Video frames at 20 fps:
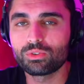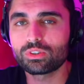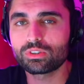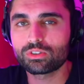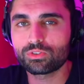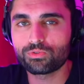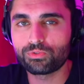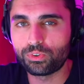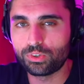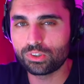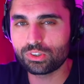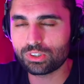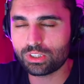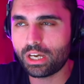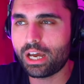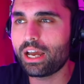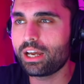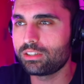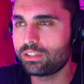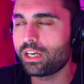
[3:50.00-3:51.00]
of those first
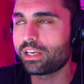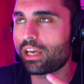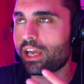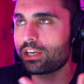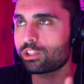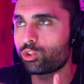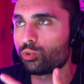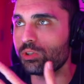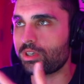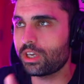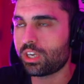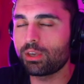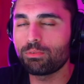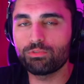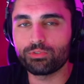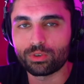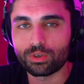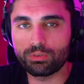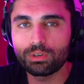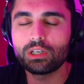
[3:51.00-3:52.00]
guy that actually came
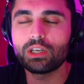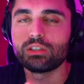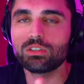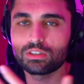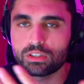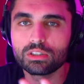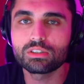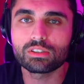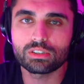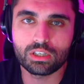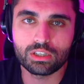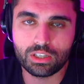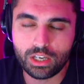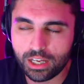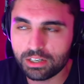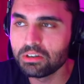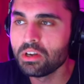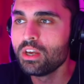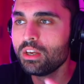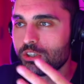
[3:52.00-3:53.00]
forward and did say
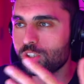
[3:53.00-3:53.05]
that,